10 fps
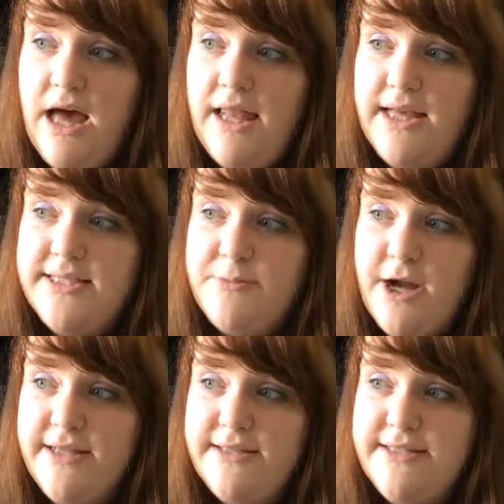I like
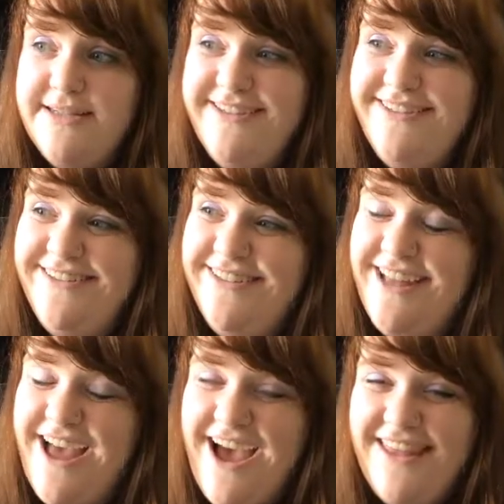spreads.
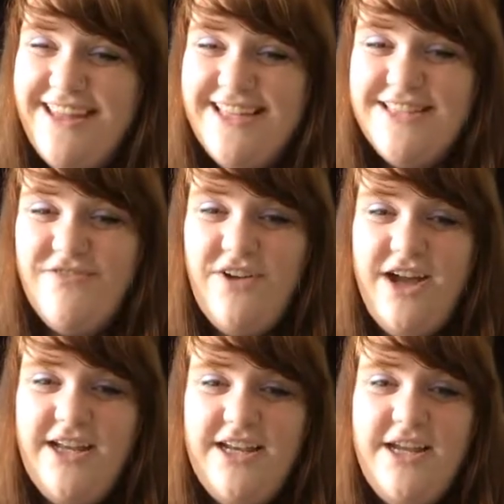I think it's
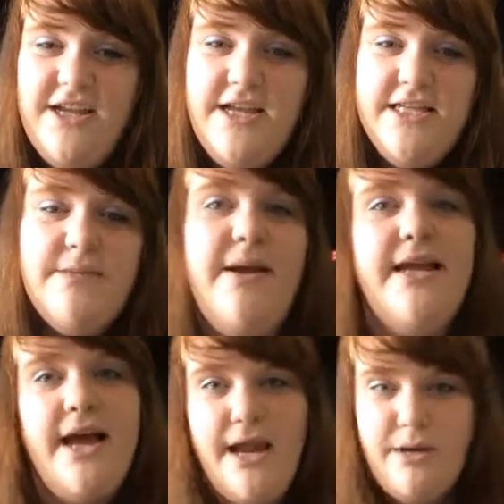fun,
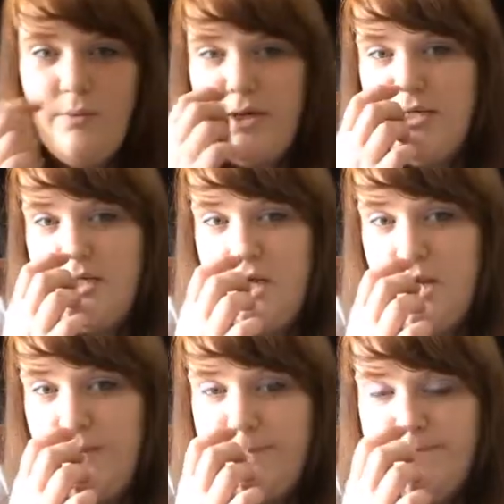depending on what
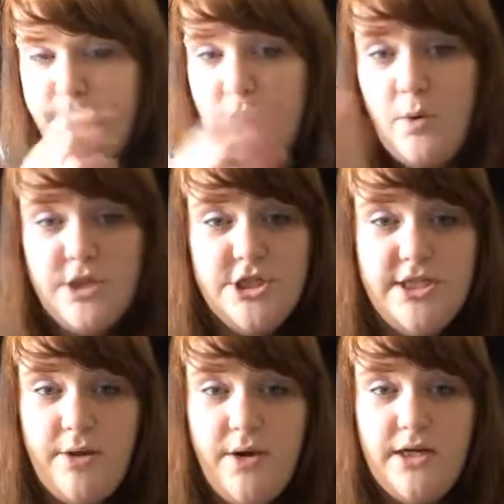
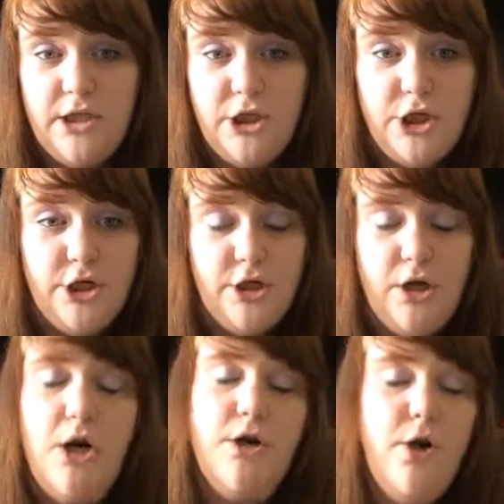question I want to learn
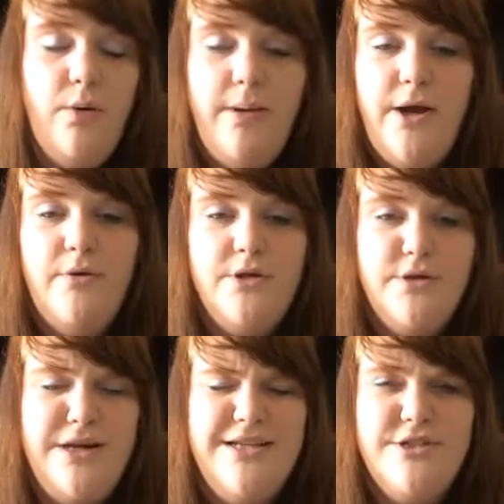or know about
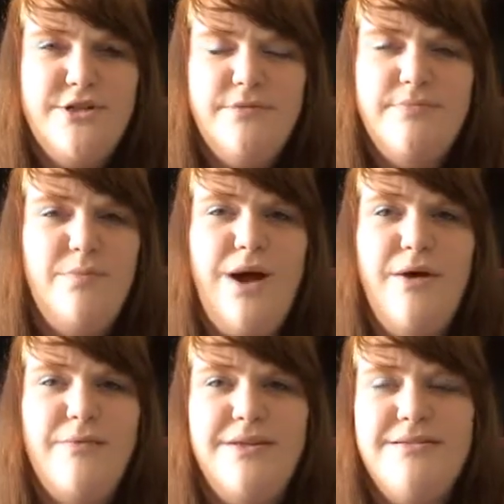or answer.
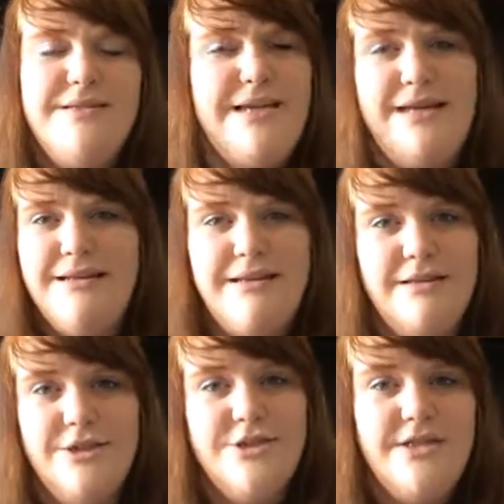Wow, I can't
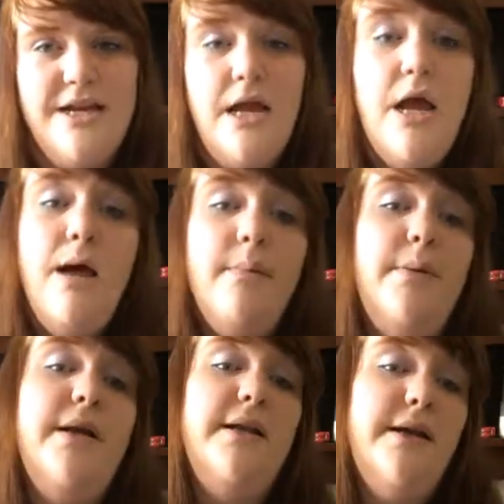English today.
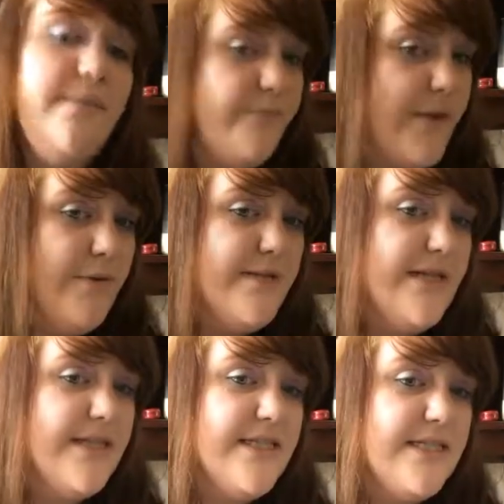But I would
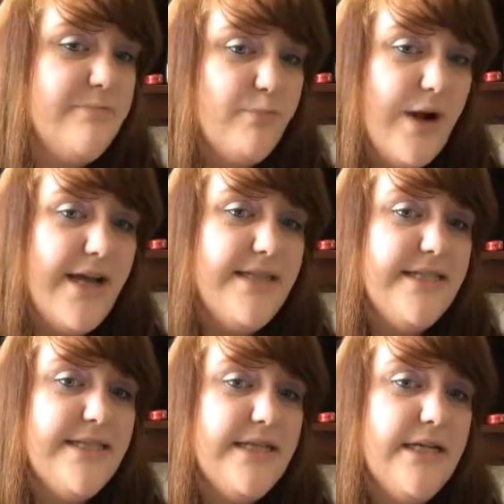say
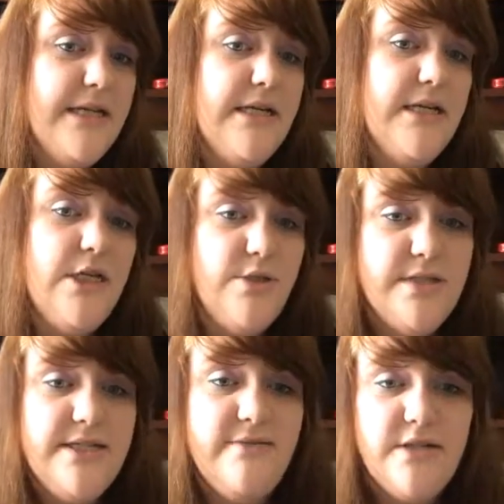spreads,
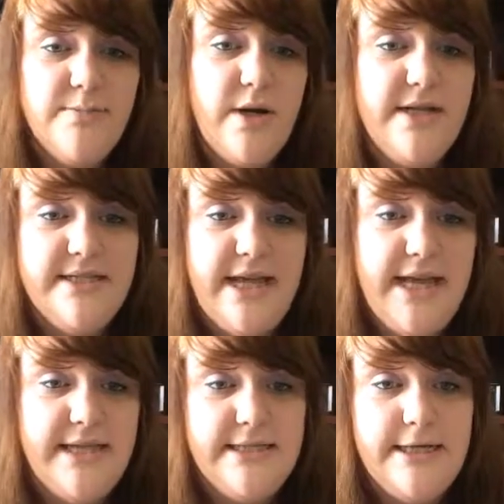using different spreads,
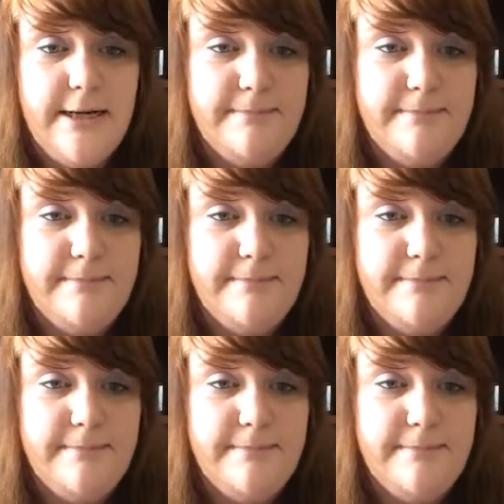and